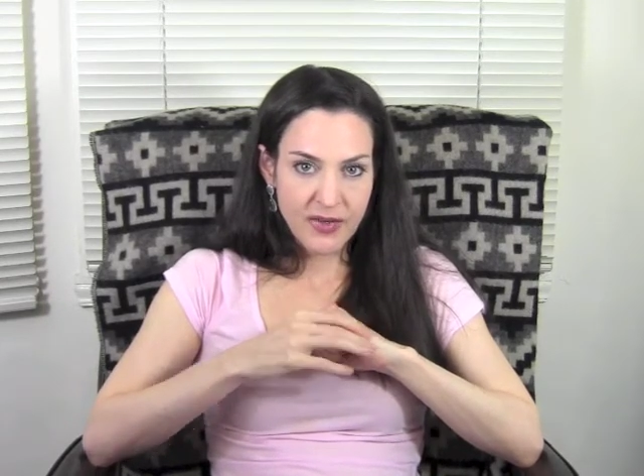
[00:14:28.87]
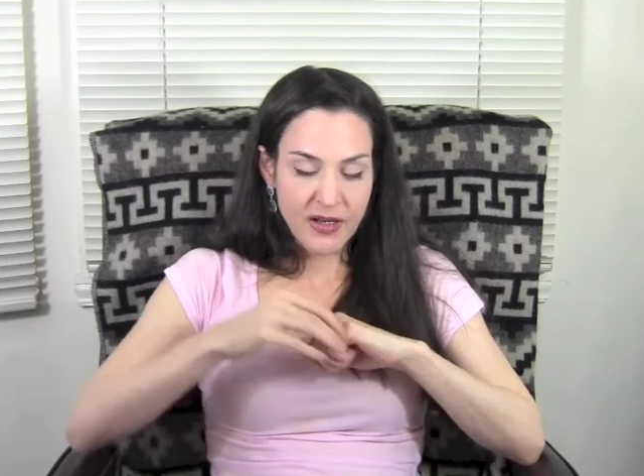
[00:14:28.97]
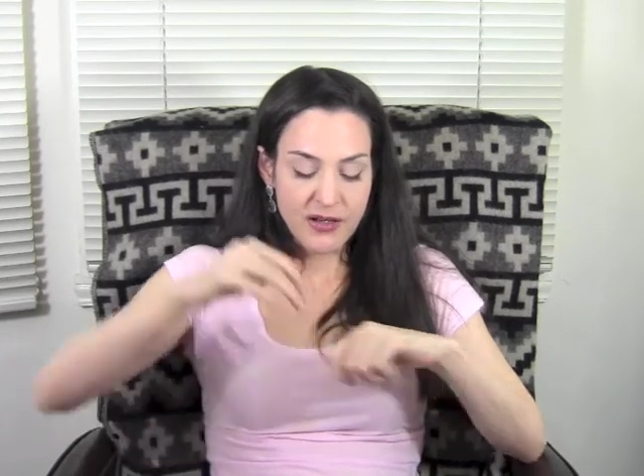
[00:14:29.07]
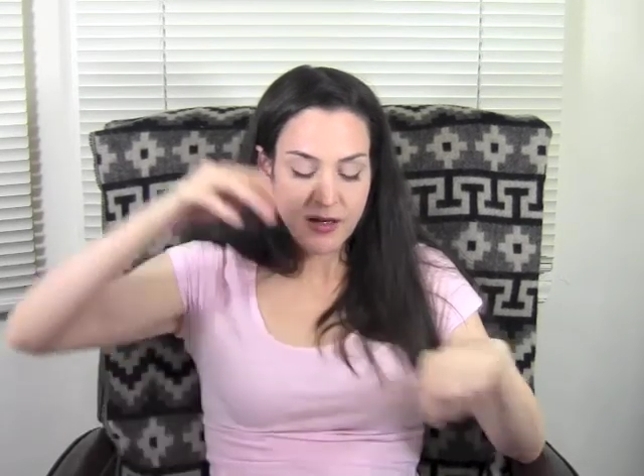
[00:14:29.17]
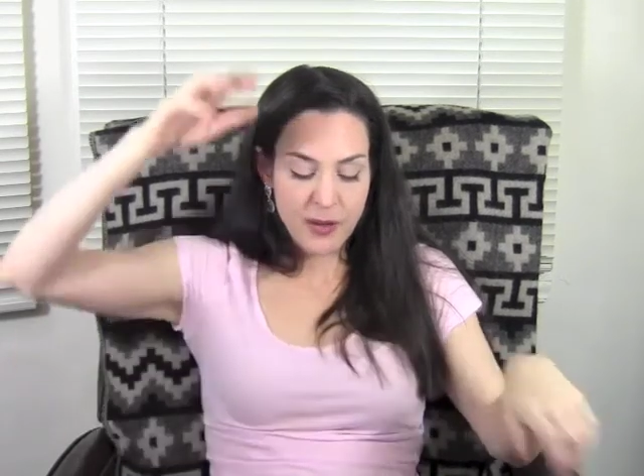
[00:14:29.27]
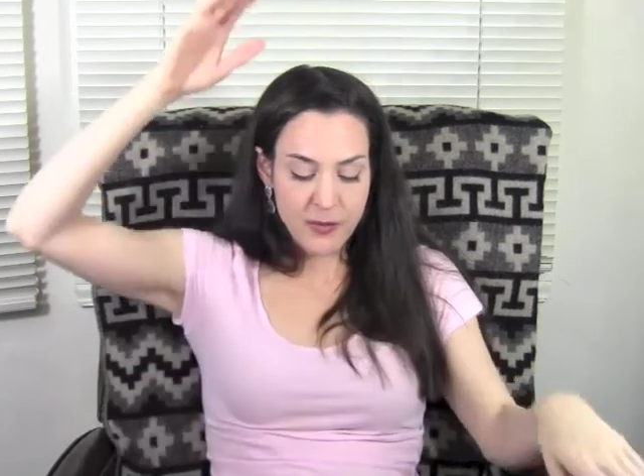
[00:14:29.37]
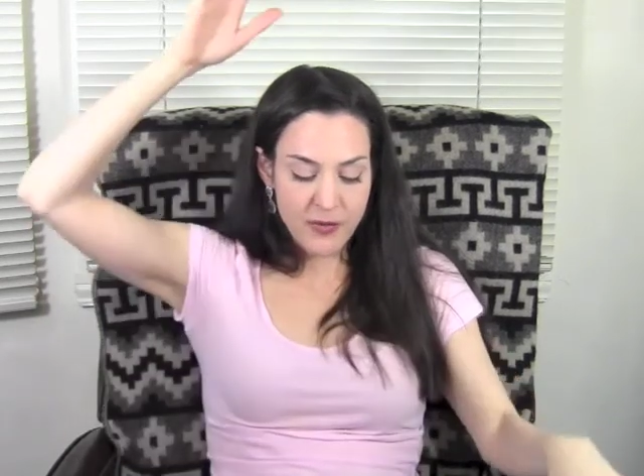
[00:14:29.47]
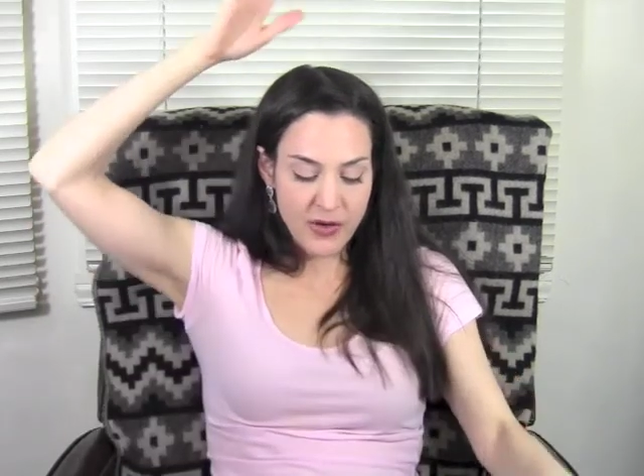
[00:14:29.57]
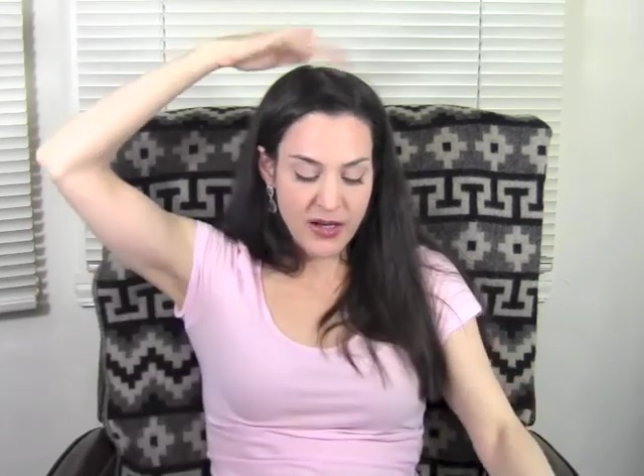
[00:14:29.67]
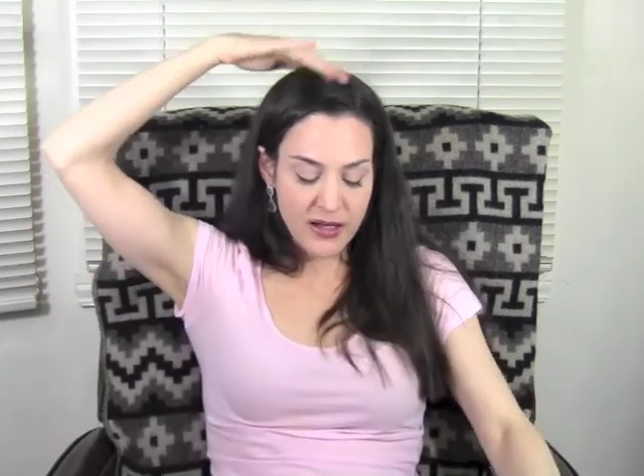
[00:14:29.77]
Alright, top
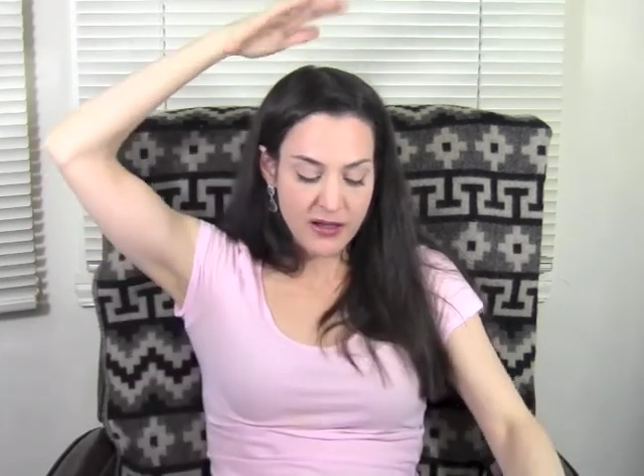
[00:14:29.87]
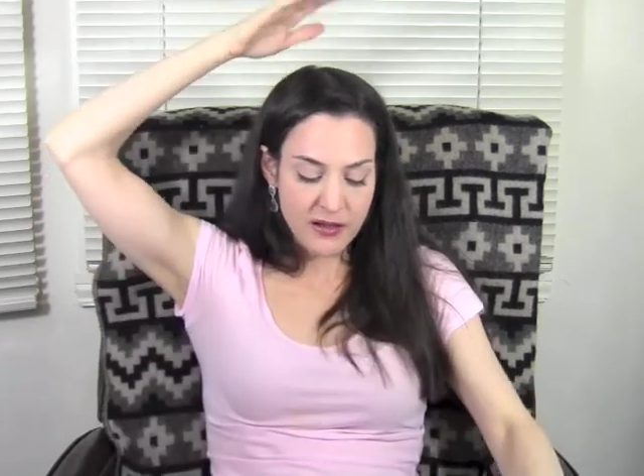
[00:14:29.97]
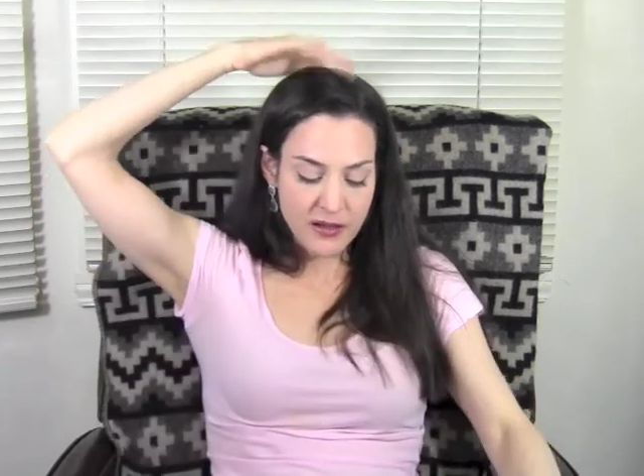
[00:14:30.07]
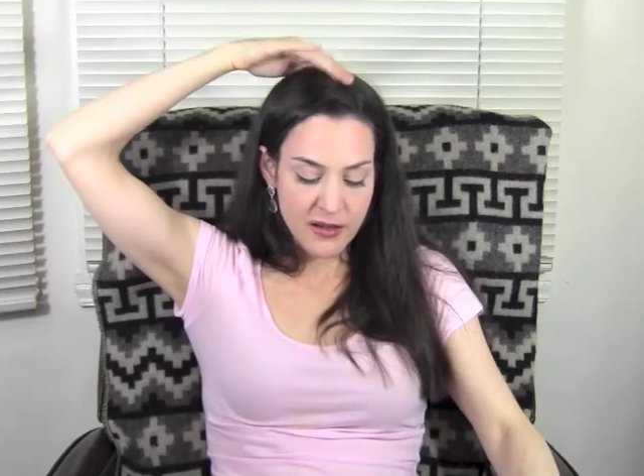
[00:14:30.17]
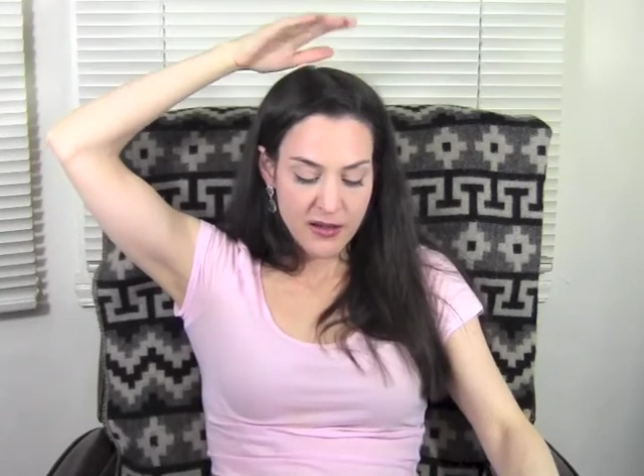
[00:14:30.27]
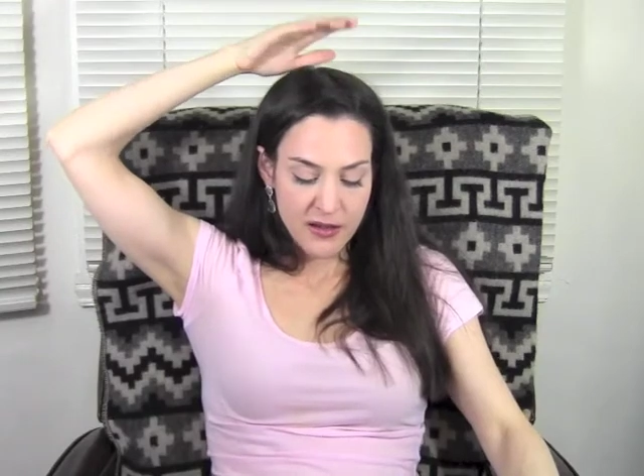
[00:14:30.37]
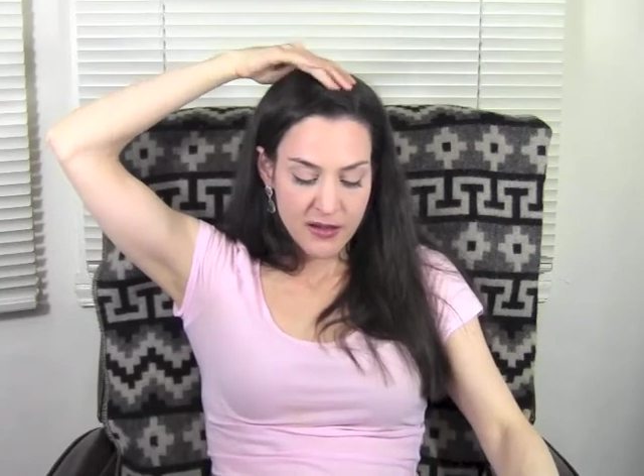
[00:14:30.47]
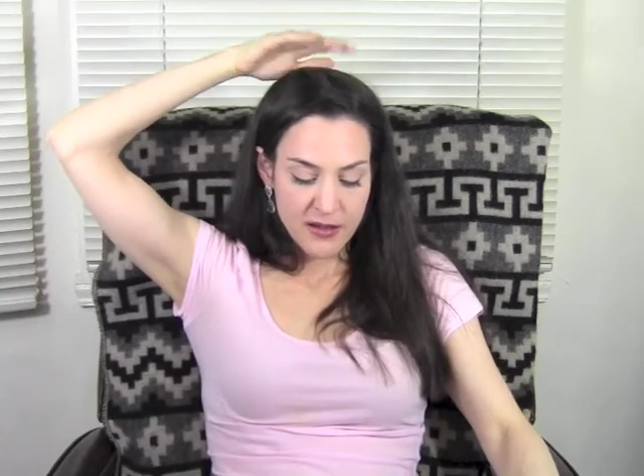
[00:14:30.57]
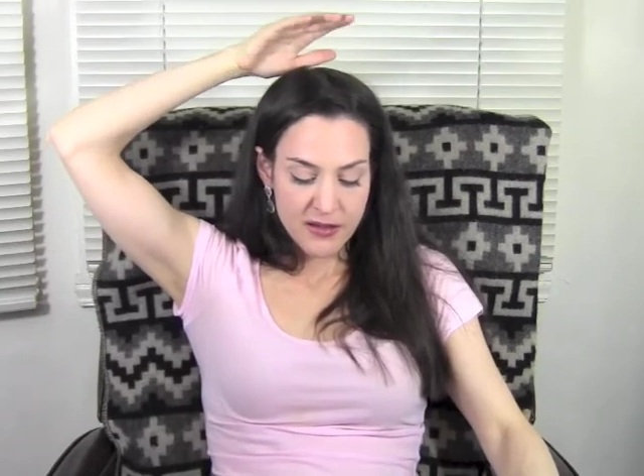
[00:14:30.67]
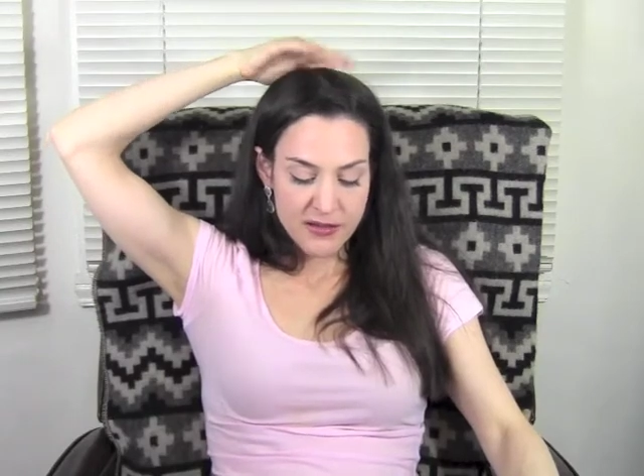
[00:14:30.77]
of your head.
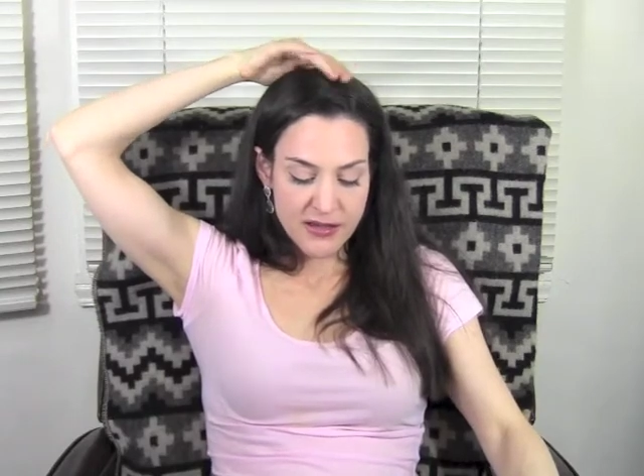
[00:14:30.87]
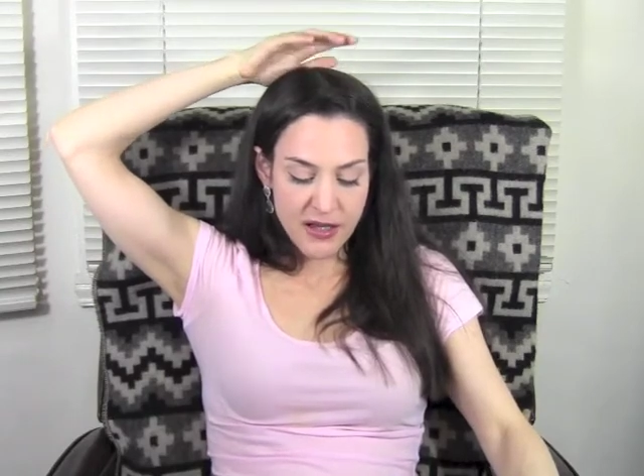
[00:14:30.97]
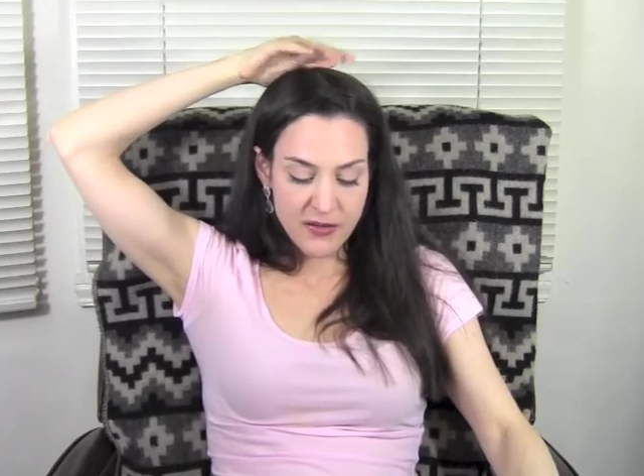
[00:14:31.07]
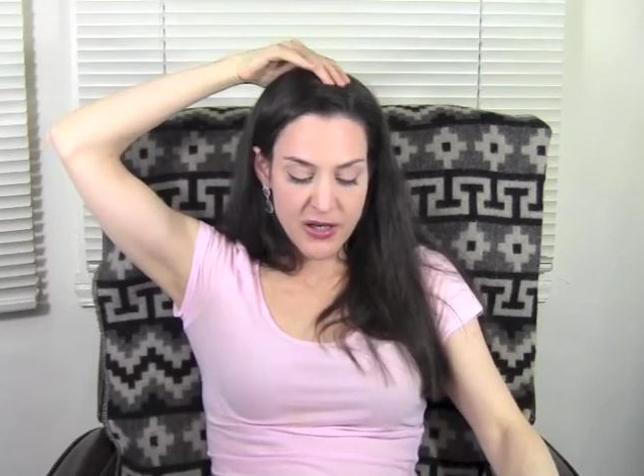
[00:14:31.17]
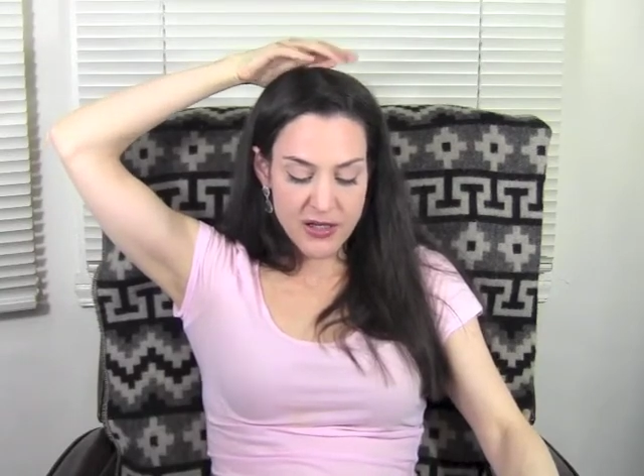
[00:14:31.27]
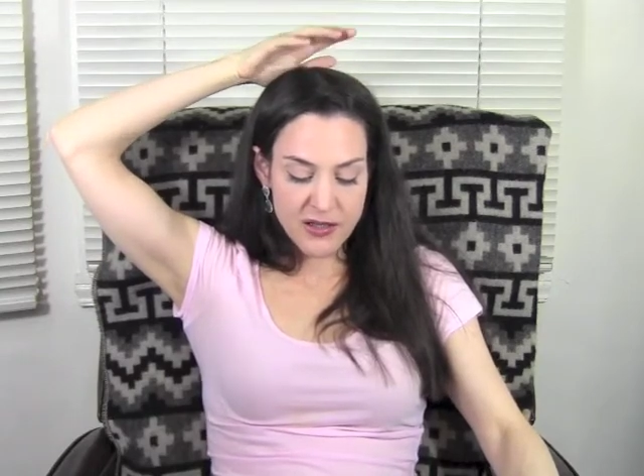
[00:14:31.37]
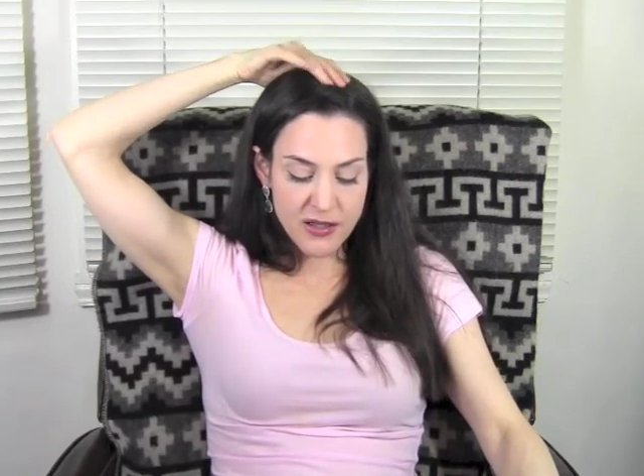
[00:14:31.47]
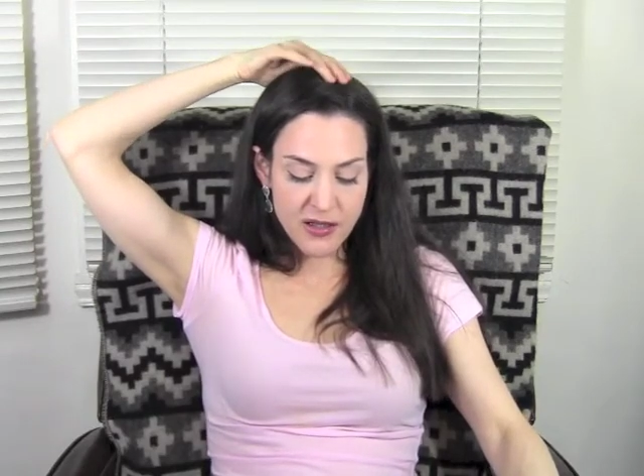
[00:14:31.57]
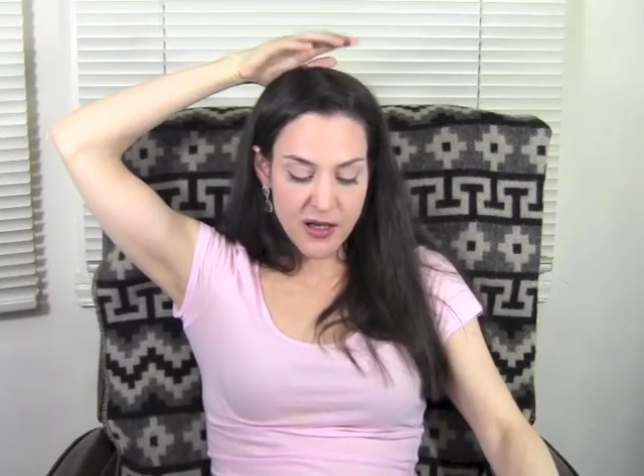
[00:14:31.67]
Salvation